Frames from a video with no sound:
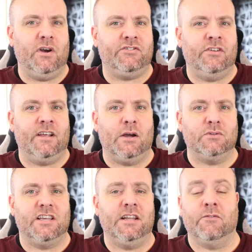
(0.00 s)
question that I
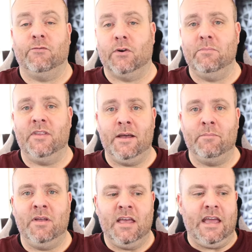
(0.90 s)
was getting from
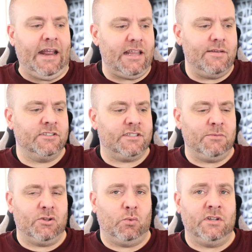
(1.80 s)
them, and even
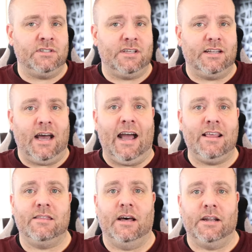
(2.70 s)
some of the ones that
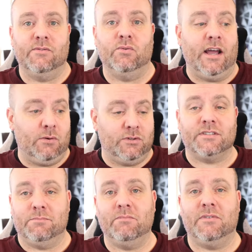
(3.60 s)
I thought of when I
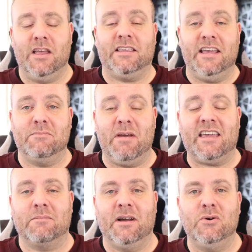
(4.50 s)
was again
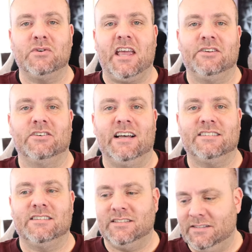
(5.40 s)
making my own candle
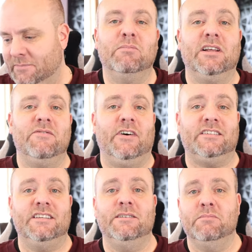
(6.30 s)
classes. But if I
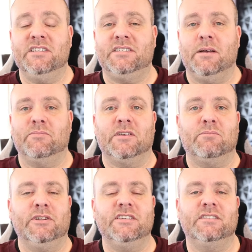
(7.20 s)
did miss
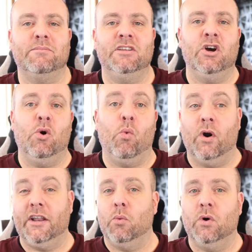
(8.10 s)
something, please let me know
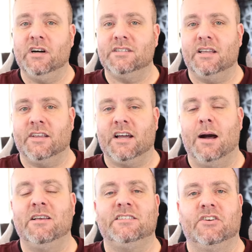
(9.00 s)
what it was in the
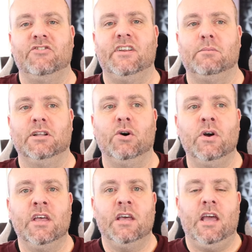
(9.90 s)
comment section down
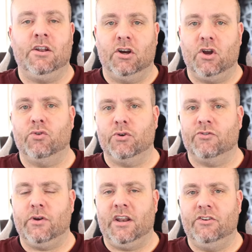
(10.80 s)
below, and I'll go through
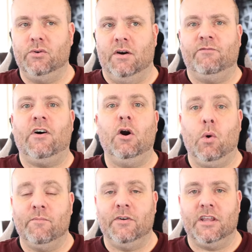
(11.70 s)
and try to do a
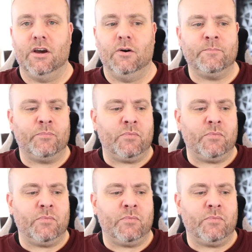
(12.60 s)
follow up video.